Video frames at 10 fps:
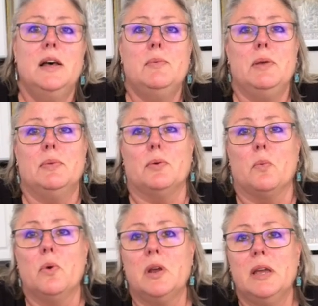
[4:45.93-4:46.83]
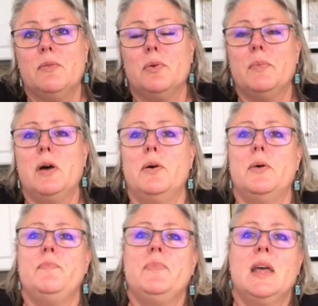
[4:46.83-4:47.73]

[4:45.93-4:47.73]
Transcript: people are working from home,